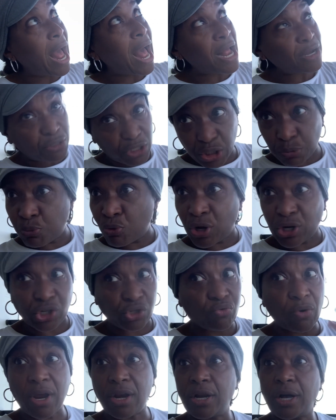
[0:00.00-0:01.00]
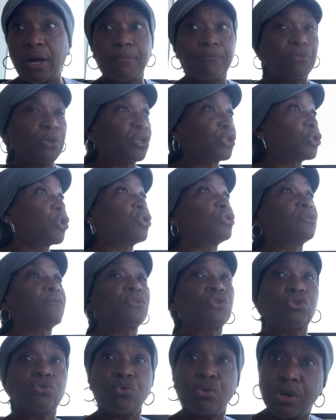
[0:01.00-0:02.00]
I just point straight up the church of the
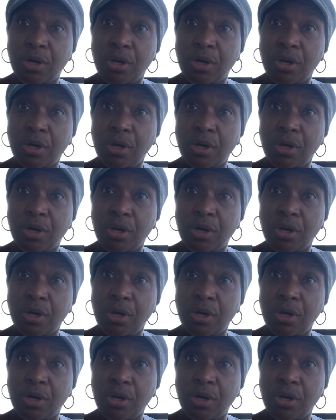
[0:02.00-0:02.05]
true and